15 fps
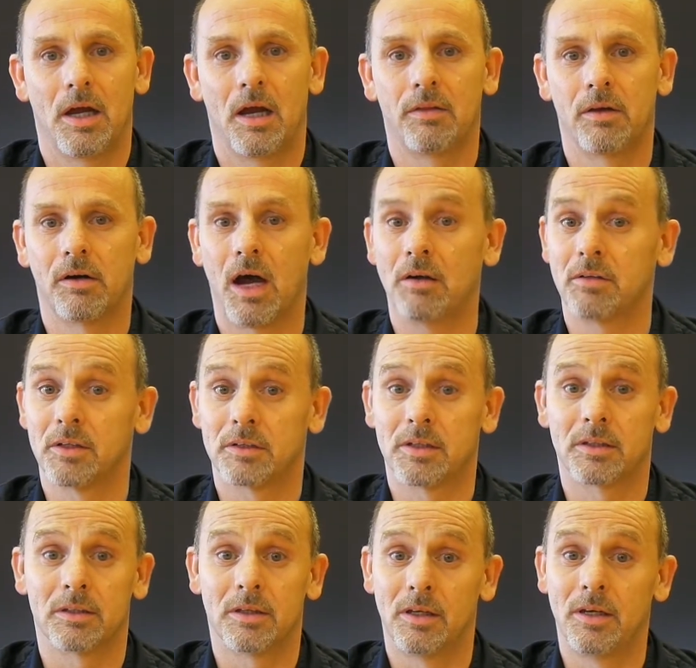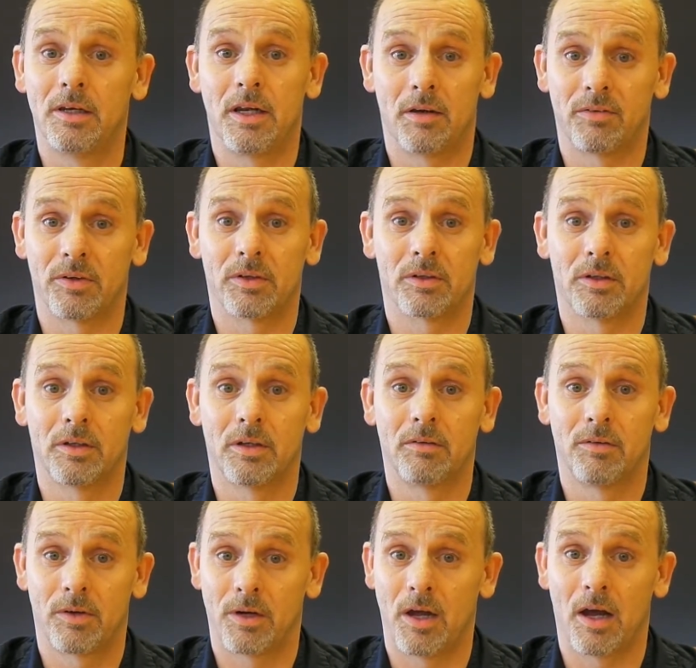And though I was never
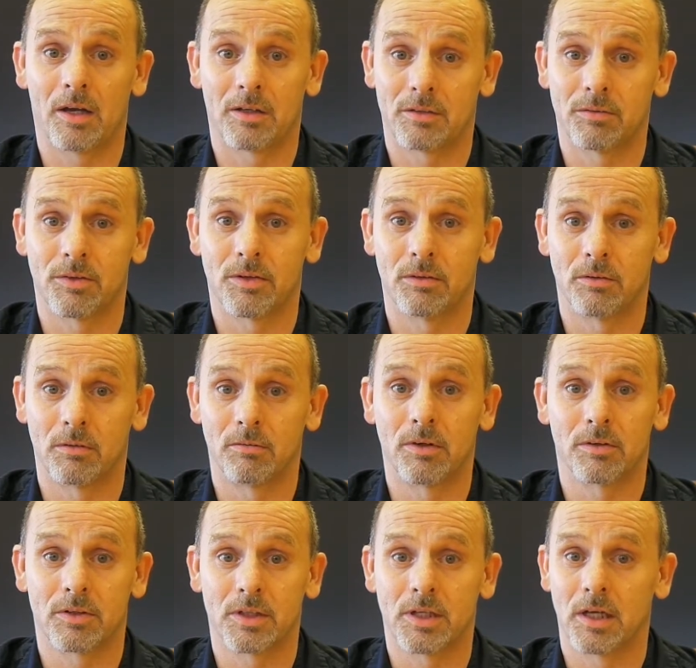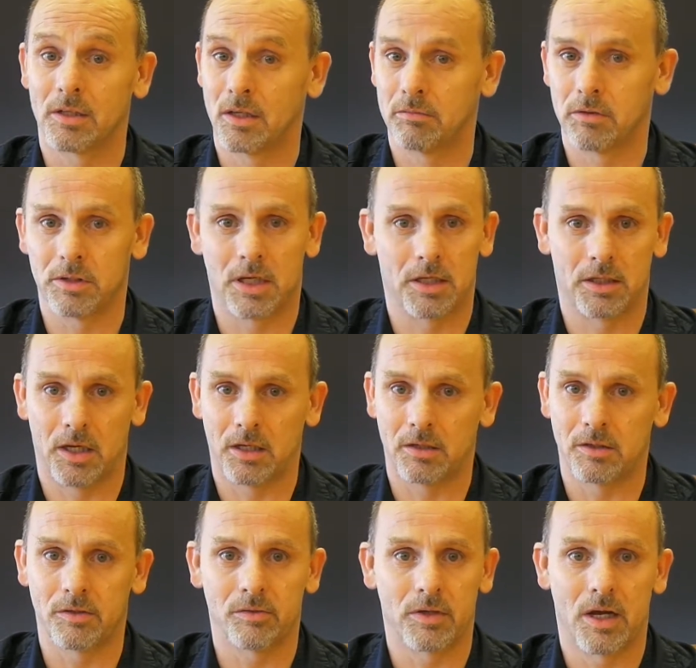very honest with you when we were together, I will not lie
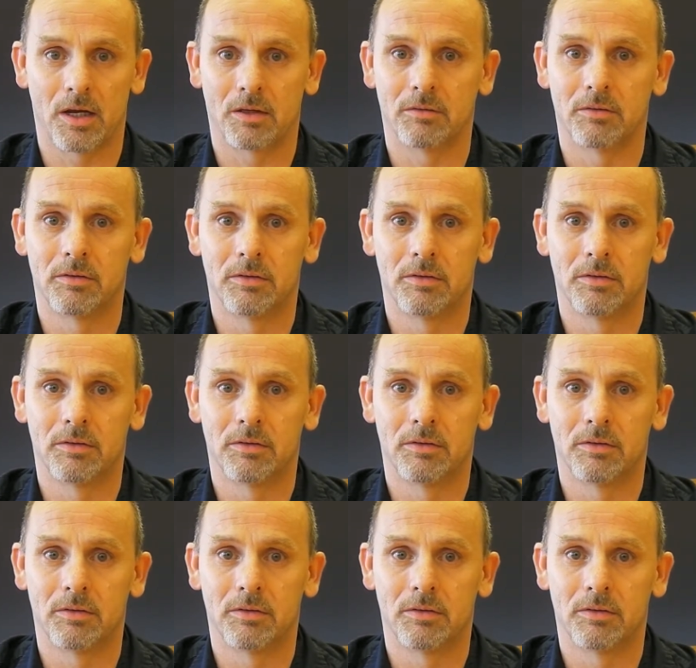to you now.